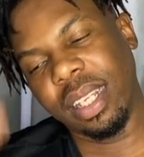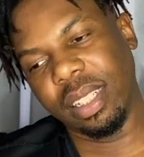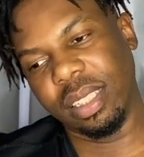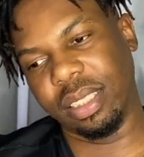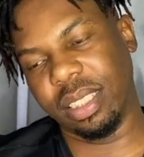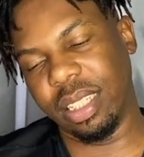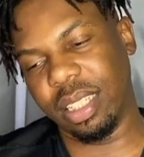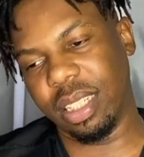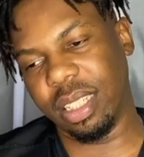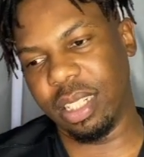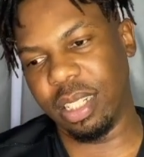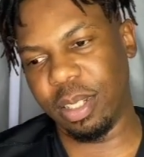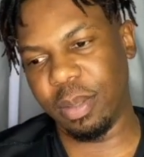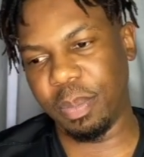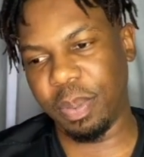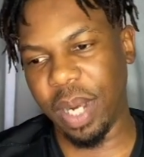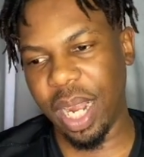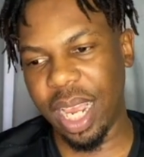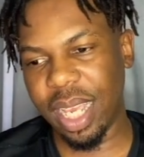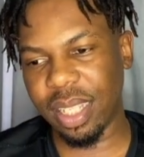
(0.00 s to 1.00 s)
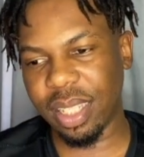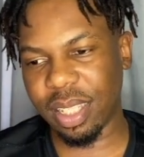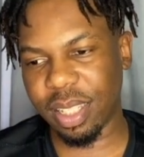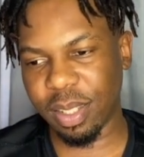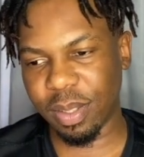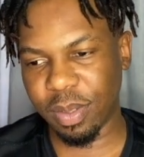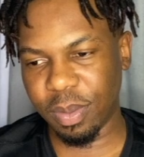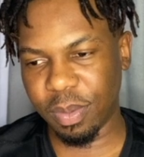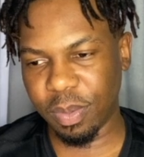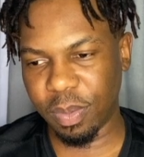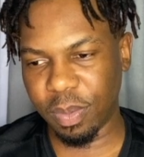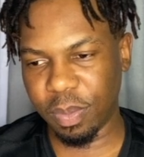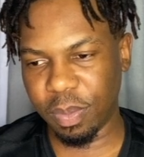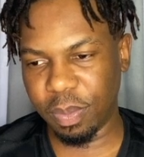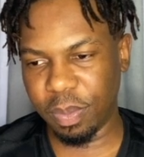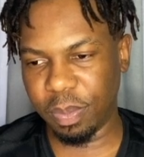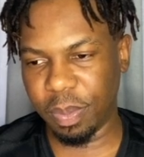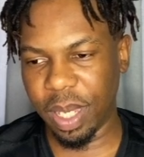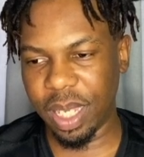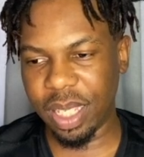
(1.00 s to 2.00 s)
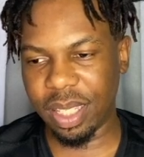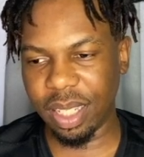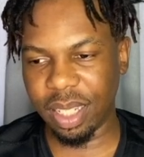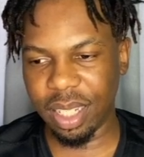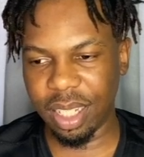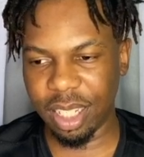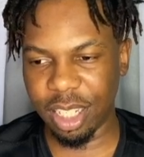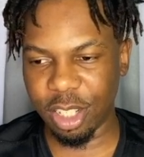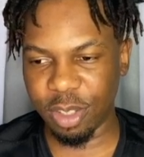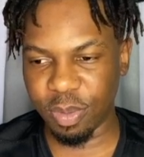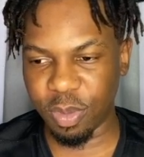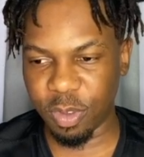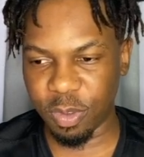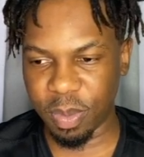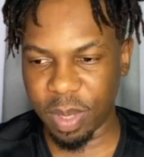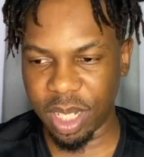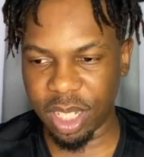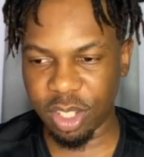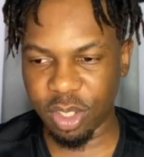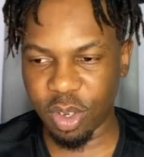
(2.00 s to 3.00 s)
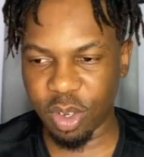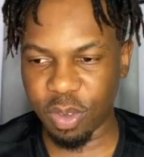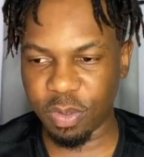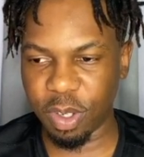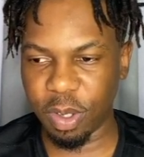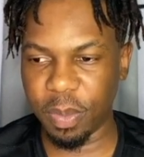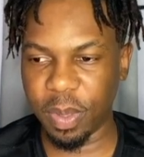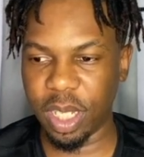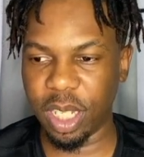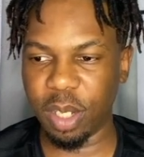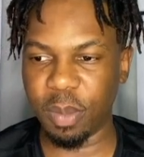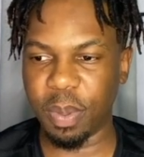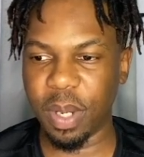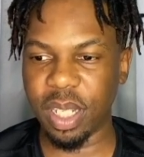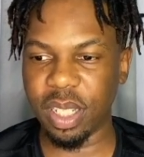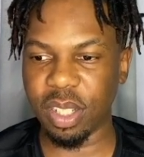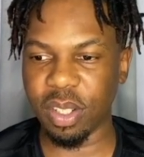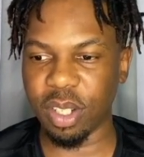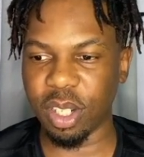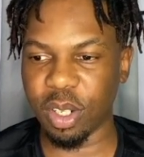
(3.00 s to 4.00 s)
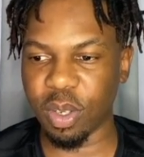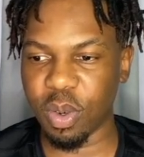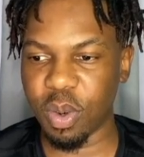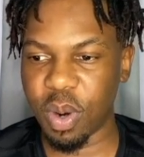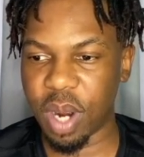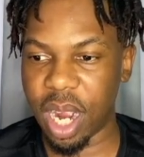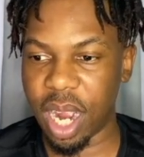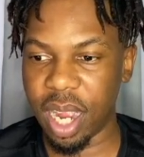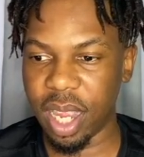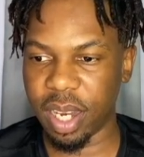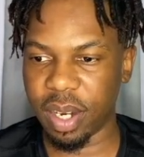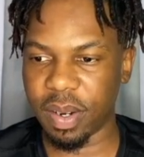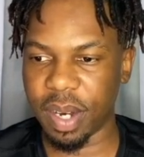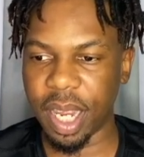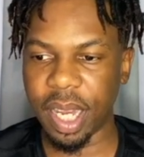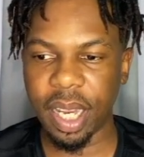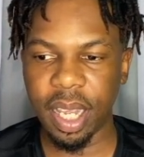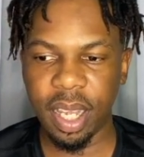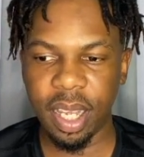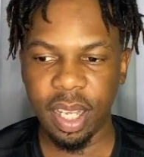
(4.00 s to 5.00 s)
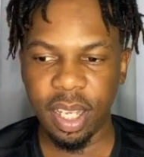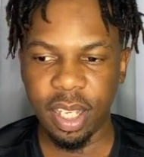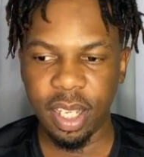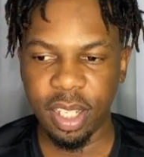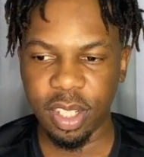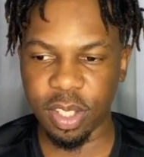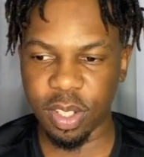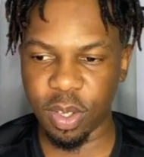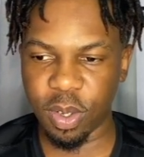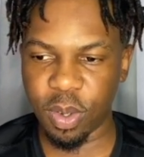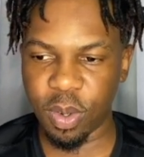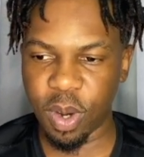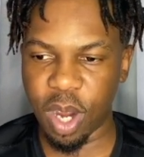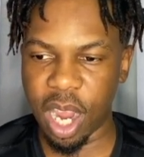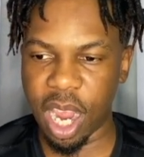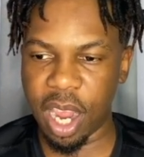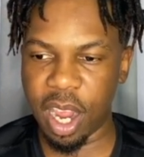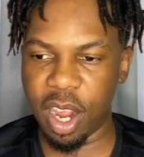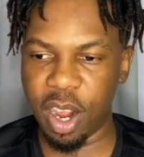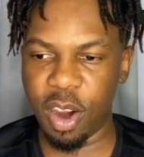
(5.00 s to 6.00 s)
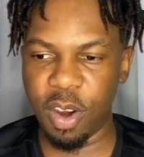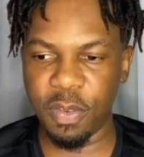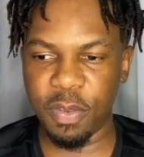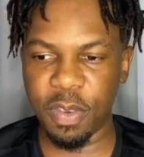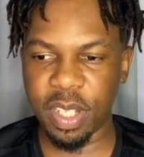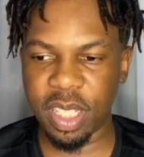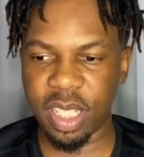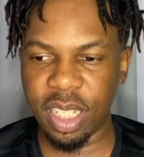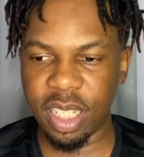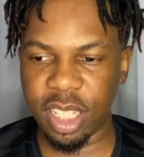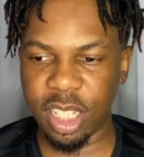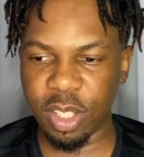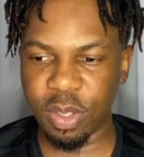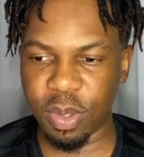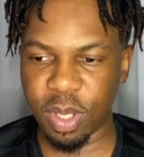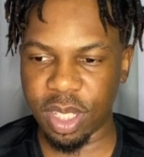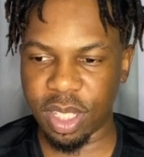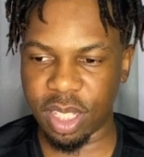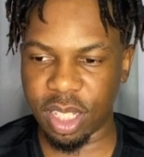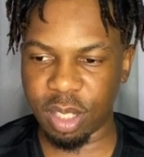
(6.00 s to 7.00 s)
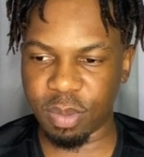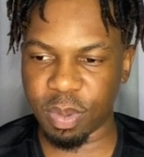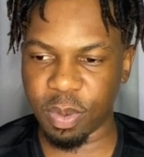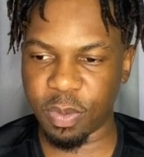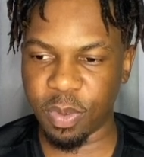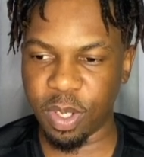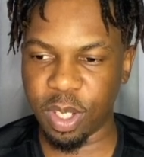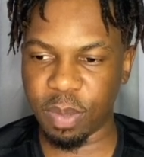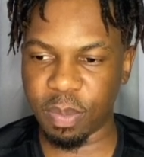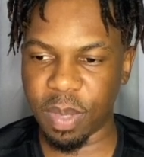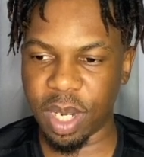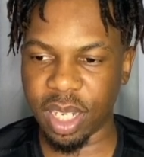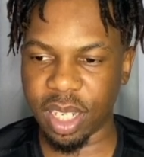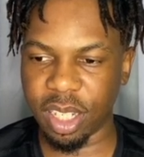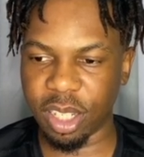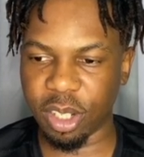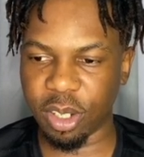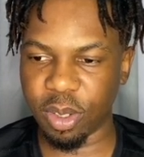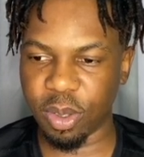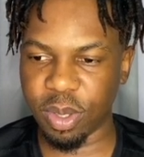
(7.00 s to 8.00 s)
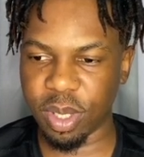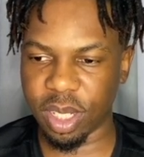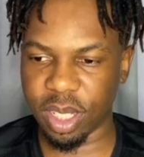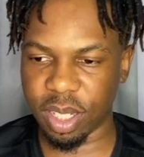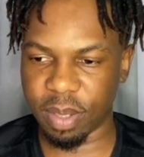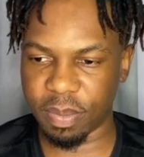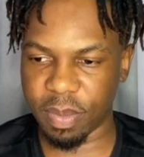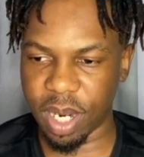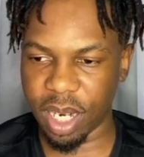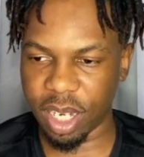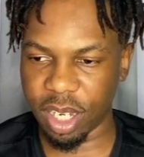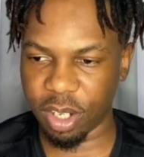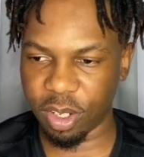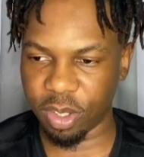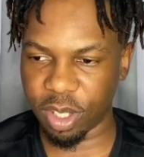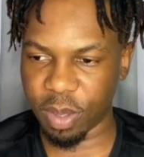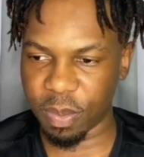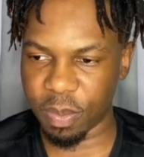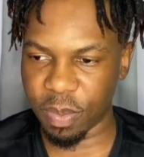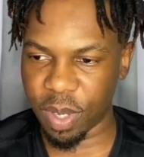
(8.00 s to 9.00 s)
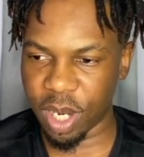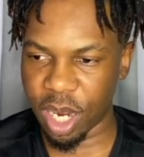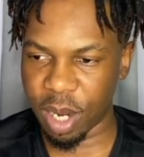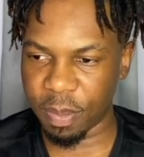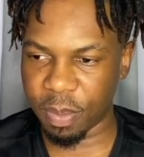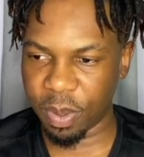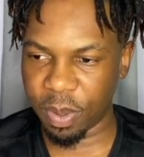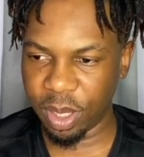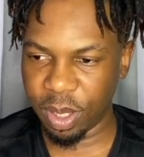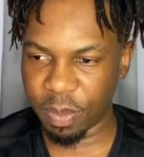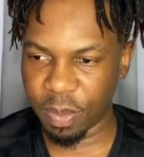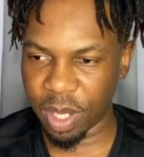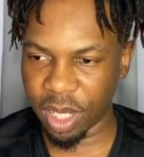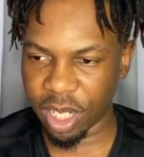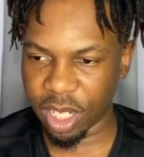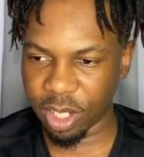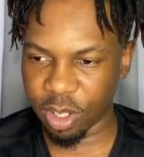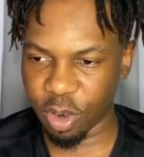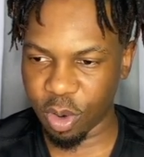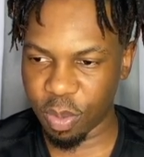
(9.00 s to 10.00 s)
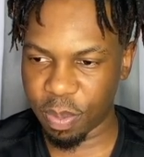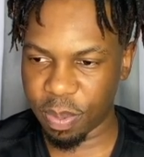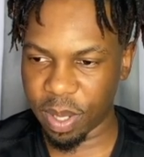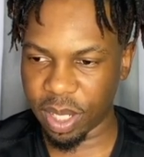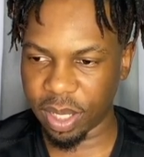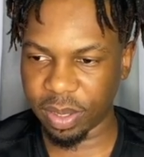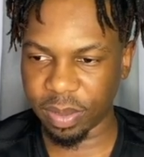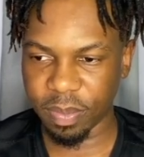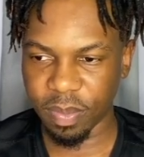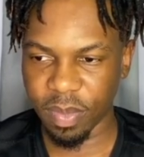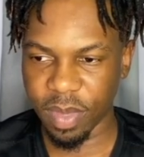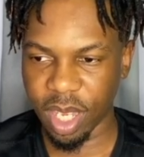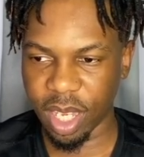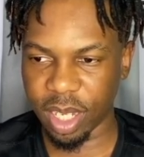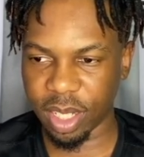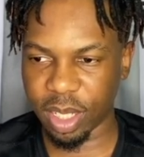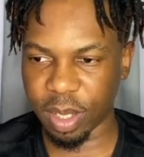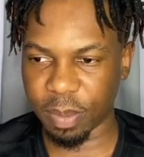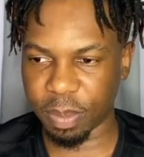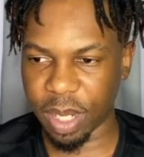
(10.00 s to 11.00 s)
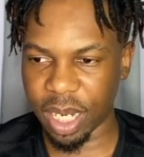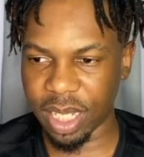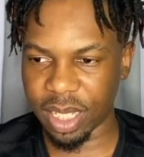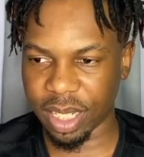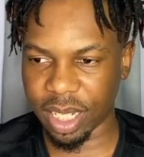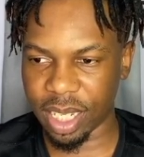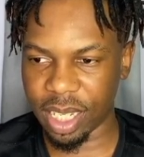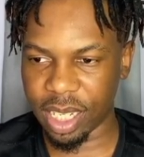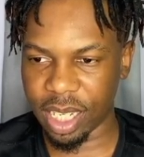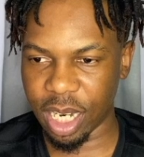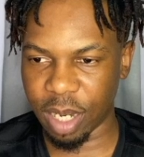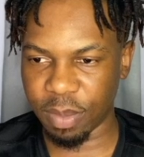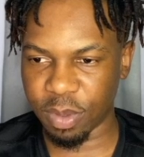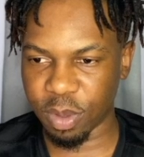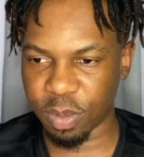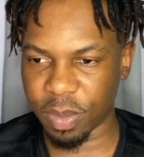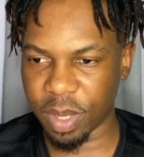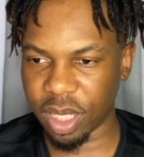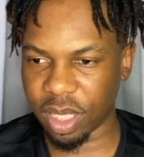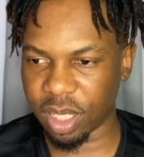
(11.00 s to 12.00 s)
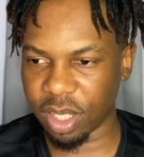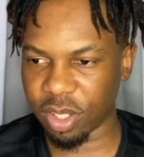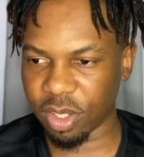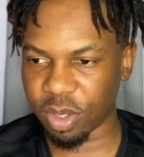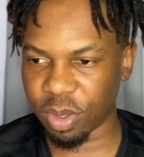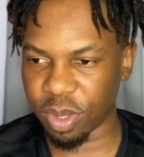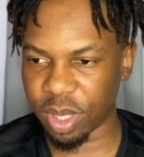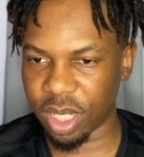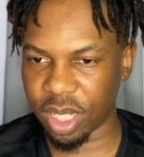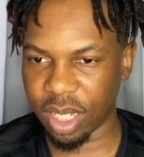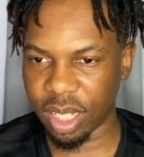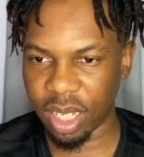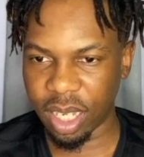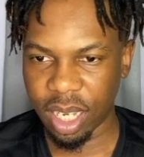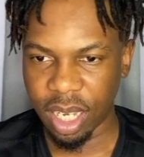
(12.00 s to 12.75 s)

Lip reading: the price, basically this movement is confirming that the price is going to go higher, right? So obviously this was just before the market closed, and the market, upon the market open, the price rallied up to make the zone here,